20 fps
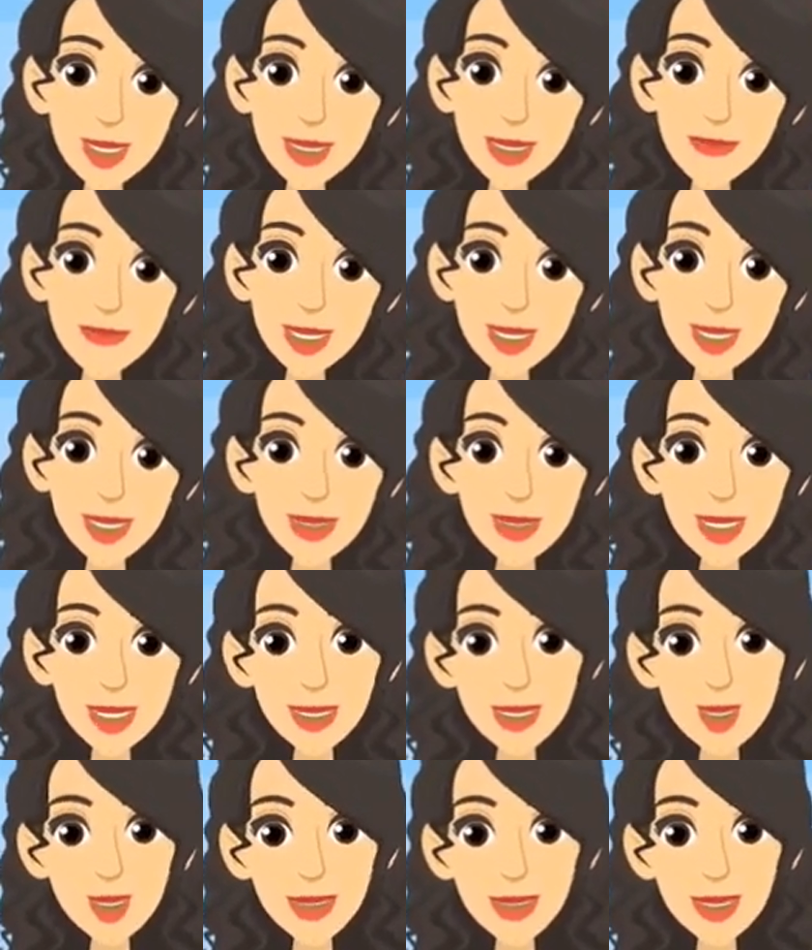
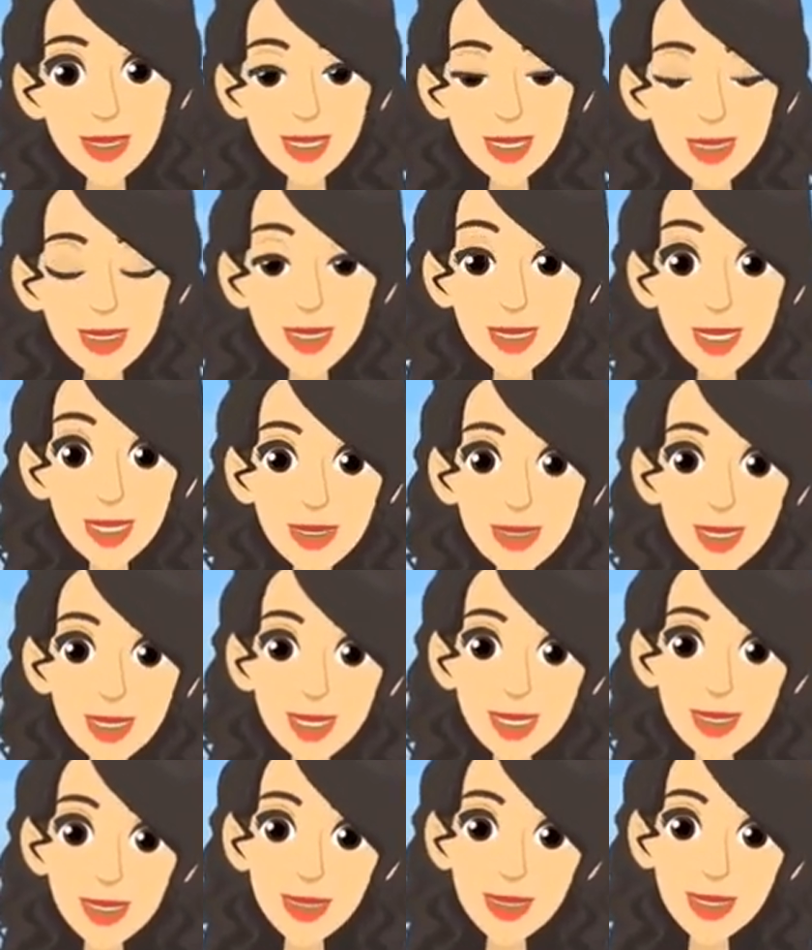specifying the essential
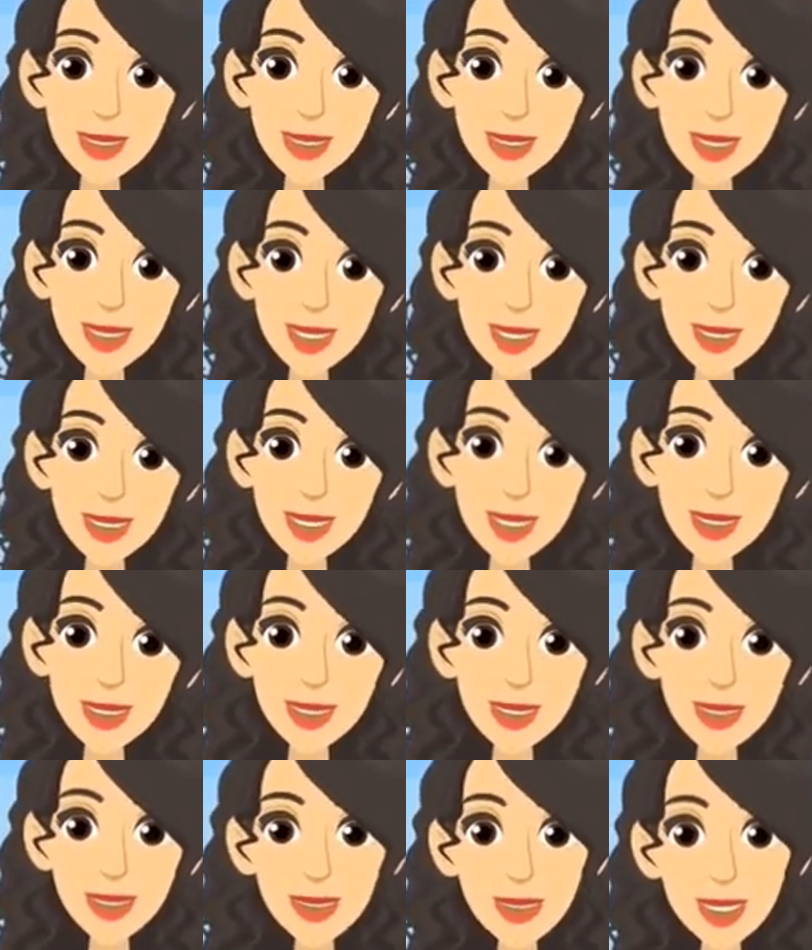elements of a
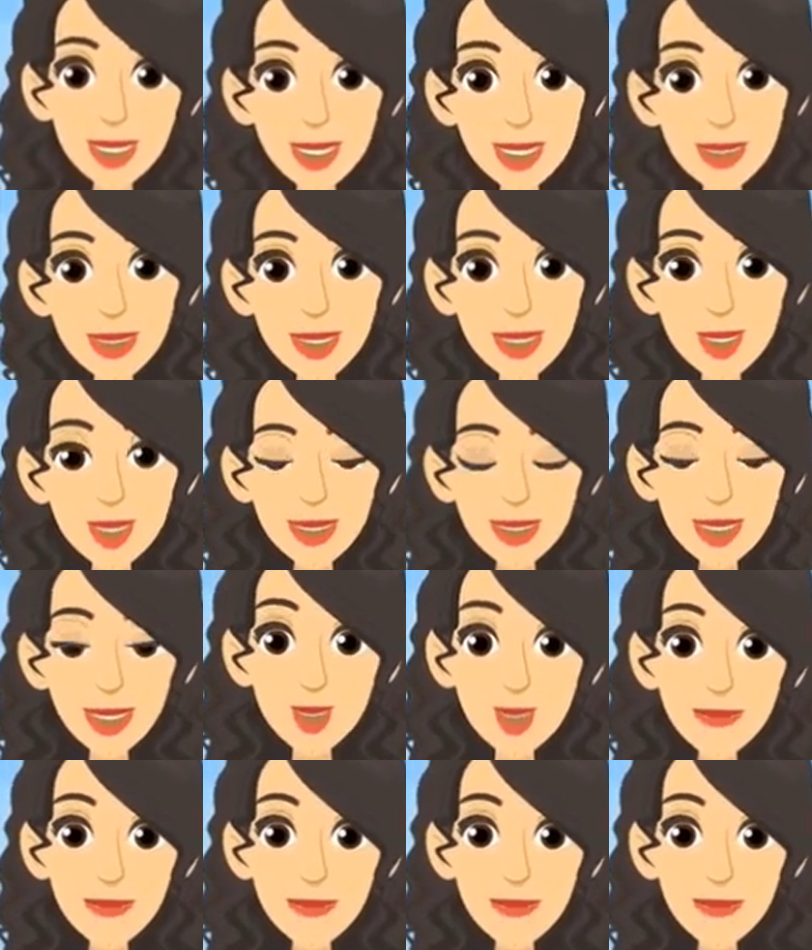valid transfer,